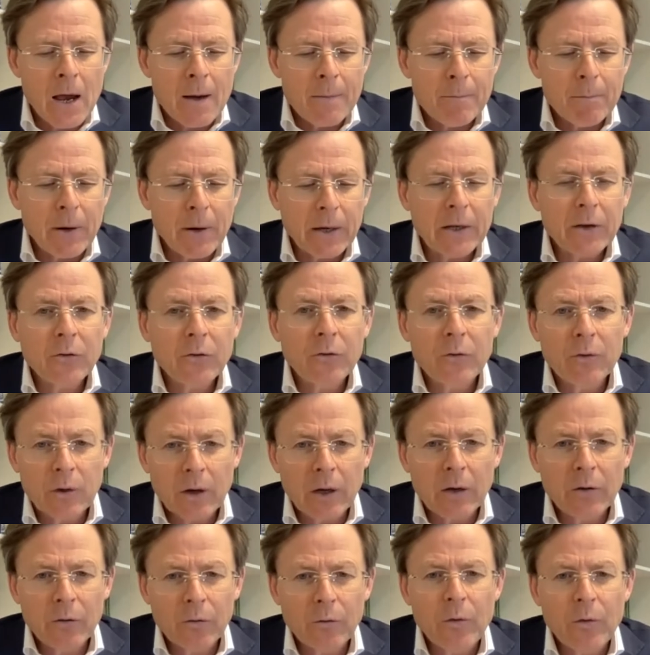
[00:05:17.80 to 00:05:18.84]
but
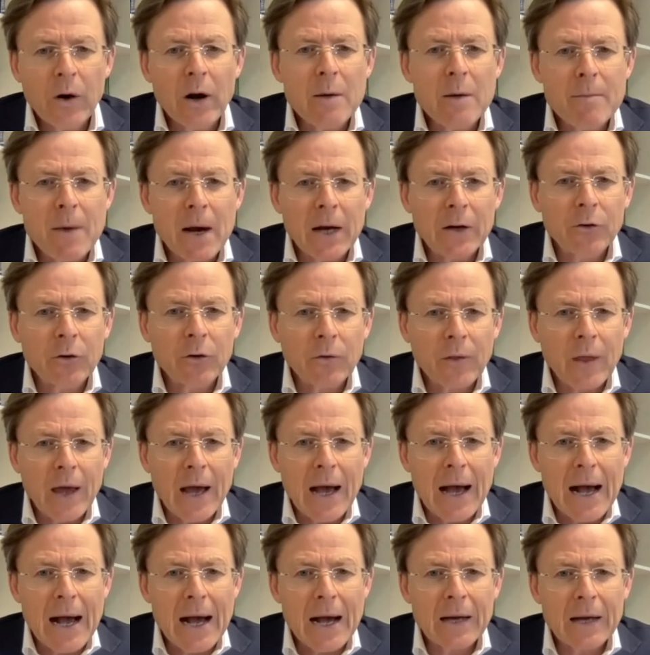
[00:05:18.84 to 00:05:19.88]
it's very much at the
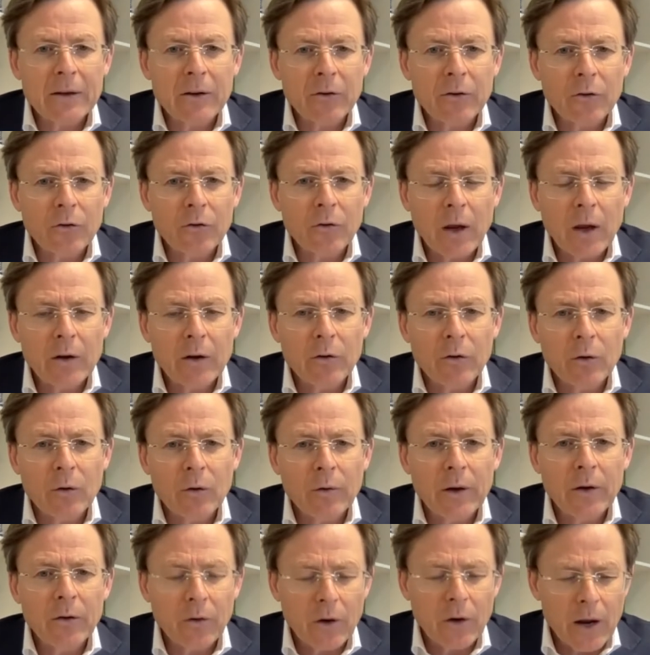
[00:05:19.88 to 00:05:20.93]
heart and center of
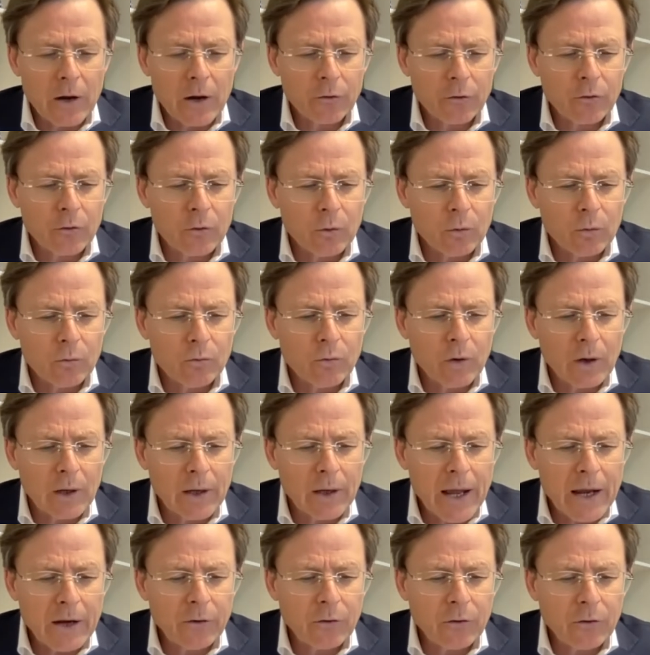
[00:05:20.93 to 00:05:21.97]
international
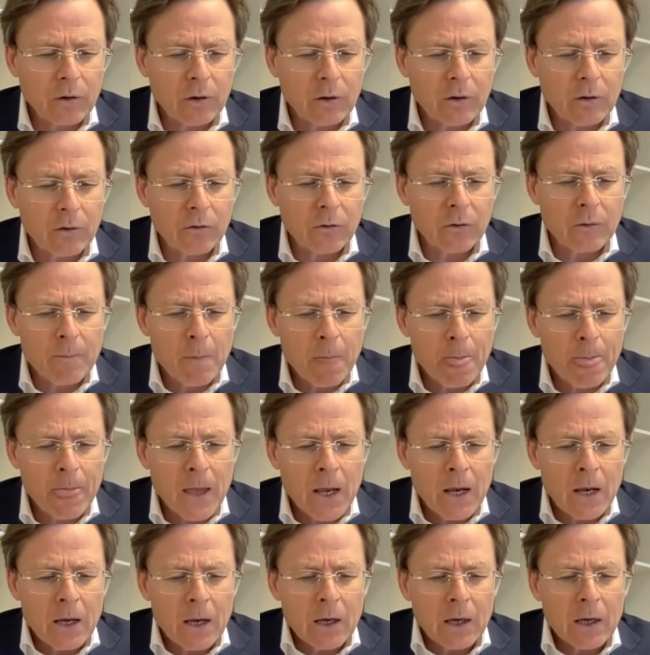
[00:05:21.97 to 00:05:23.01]
relations.
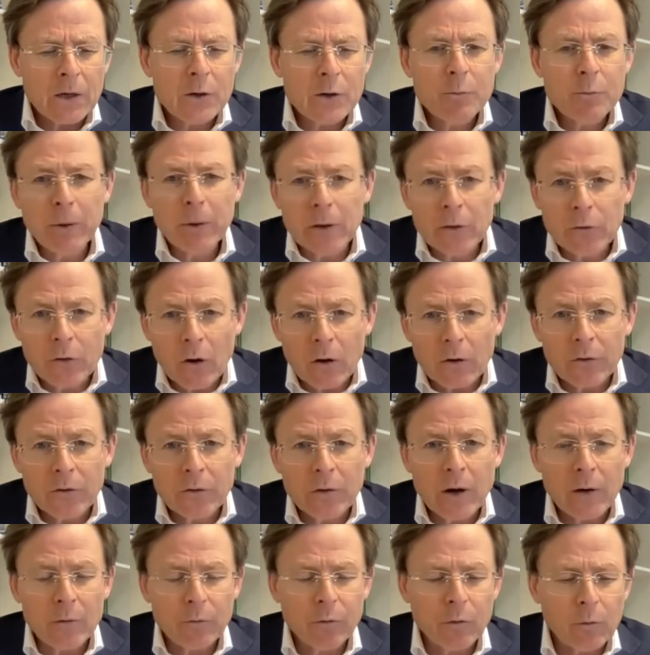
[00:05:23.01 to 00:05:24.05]
It's built on
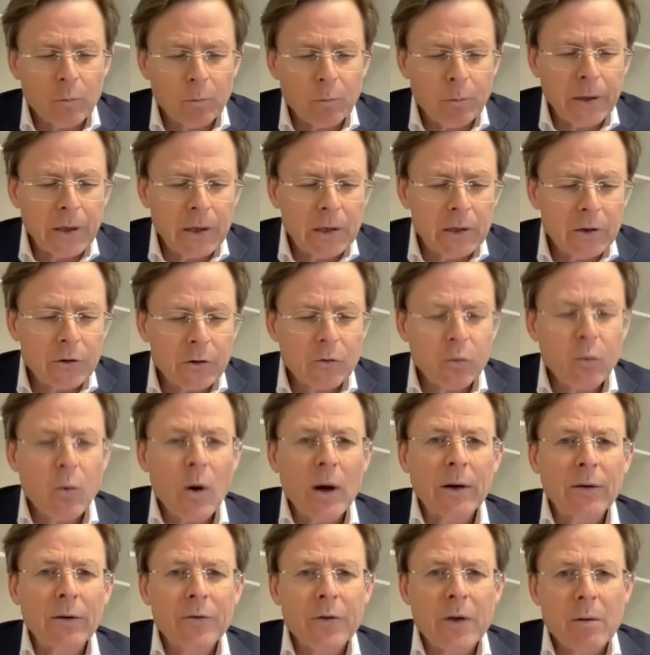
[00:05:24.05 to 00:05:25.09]
several pillars. One
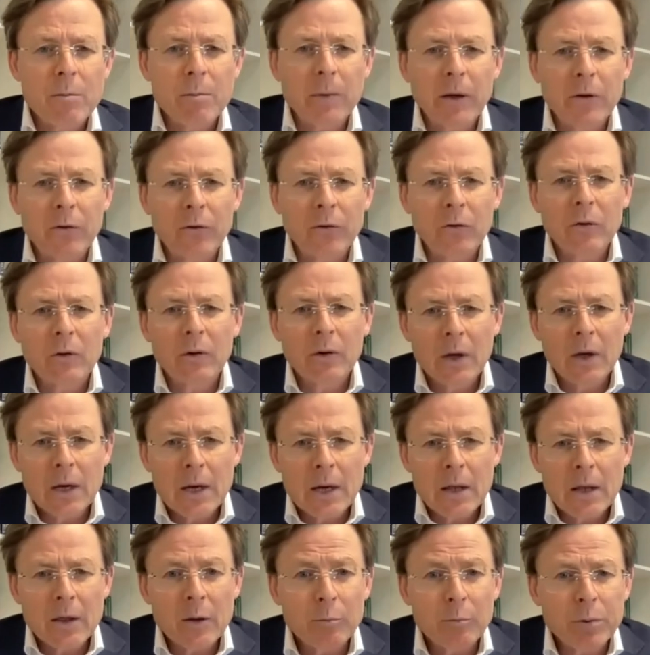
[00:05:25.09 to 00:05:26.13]
of them is
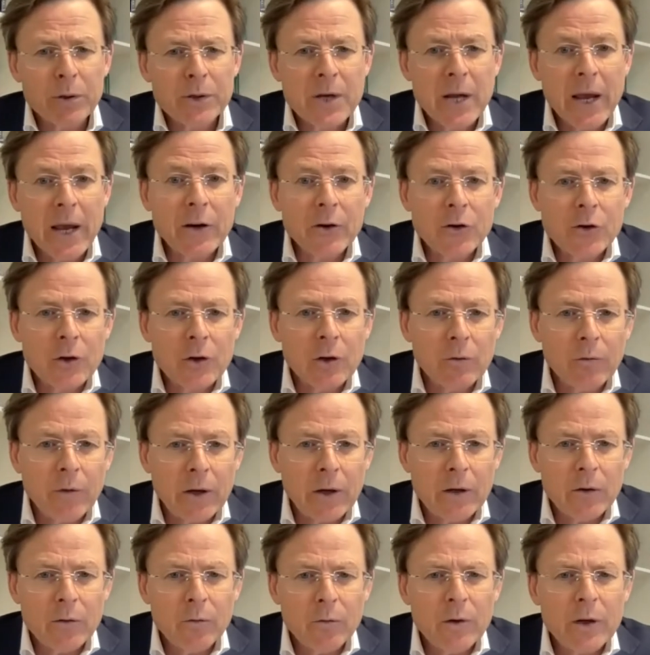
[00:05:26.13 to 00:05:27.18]
the protection of
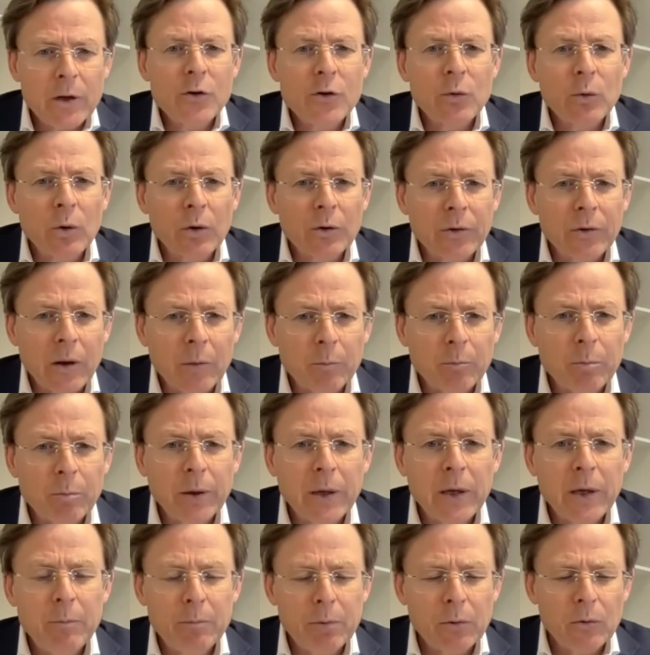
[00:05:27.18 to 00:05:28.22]
individuals and
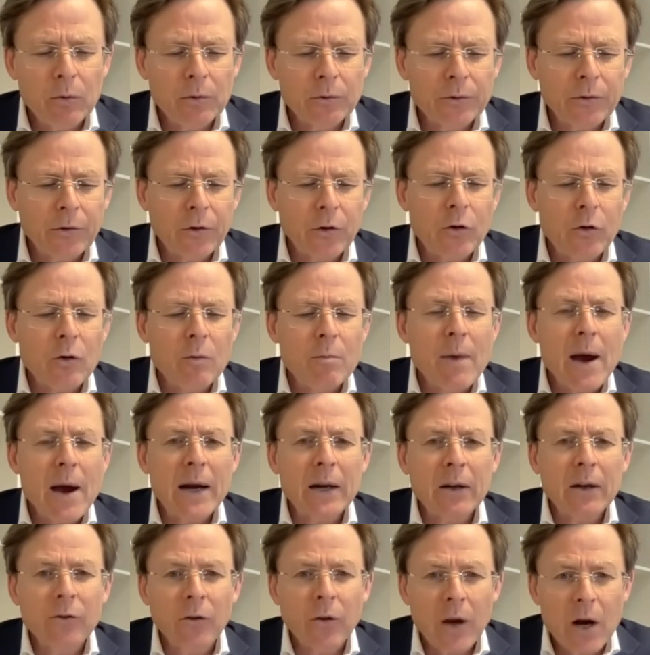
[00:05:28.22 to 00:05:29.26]
peoples,
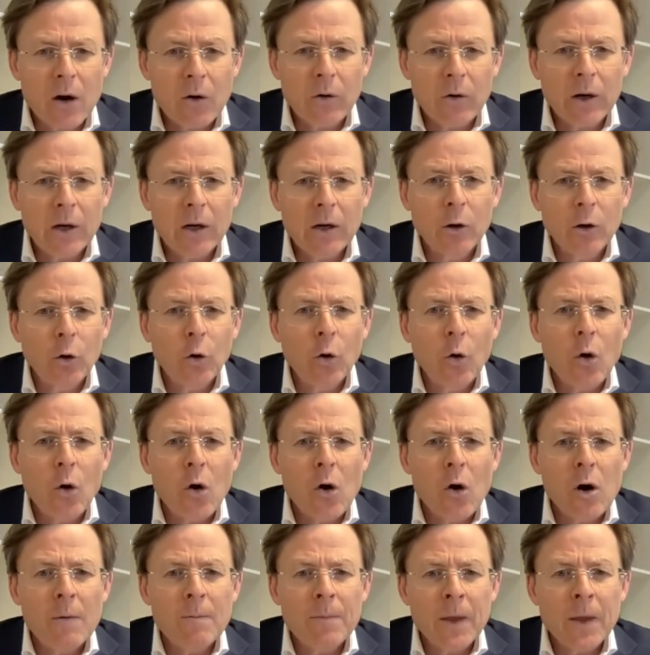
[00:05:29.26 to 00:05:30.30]
humanitarian
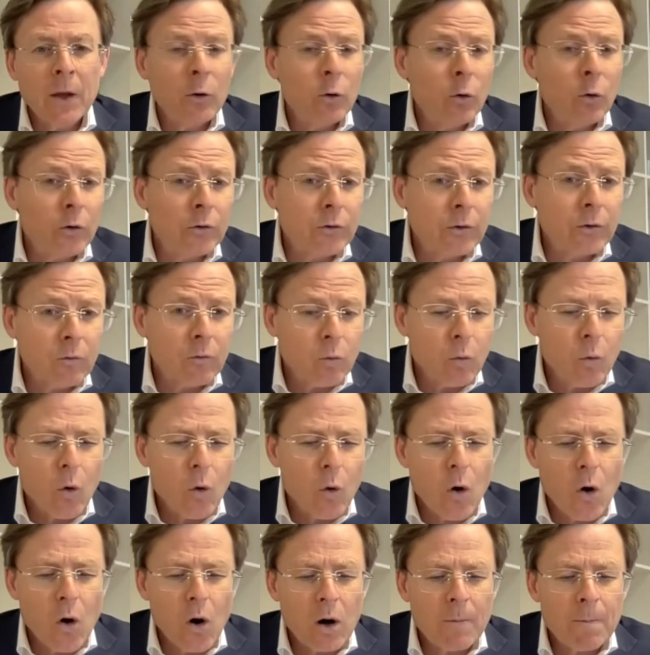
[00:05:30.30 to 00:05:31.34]
law, laws of
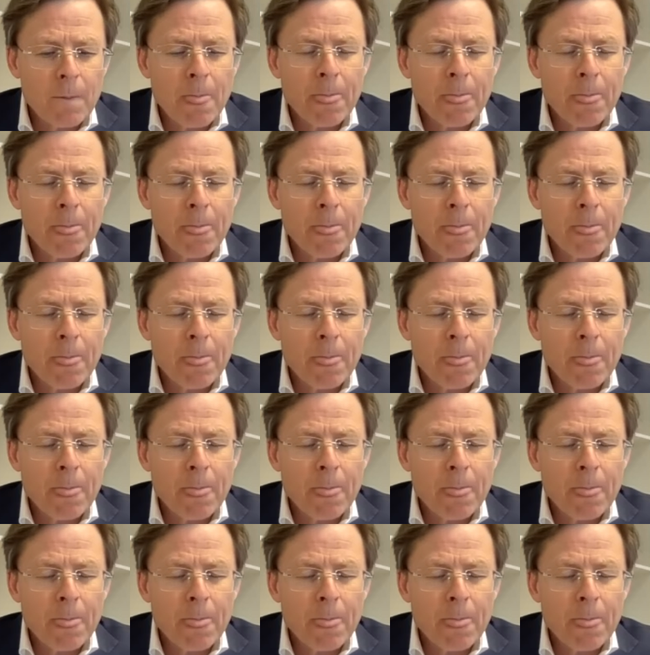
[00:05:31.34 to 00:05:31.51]
war,